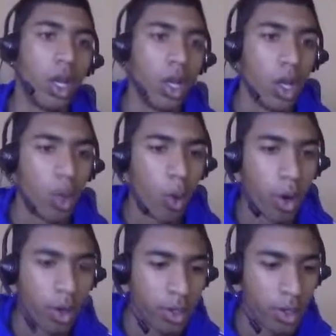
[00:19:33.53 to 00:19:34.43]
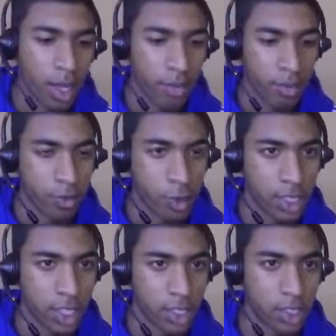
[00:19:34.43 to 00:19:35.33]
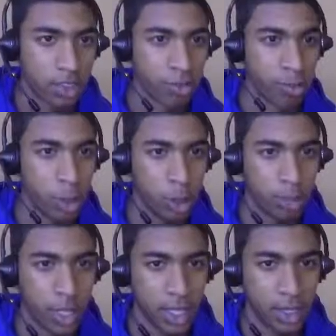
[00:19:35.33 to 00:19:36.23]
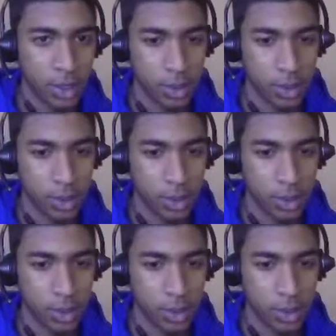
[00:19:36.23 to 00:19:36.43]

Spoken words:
Or after rook takes, if bishop takes,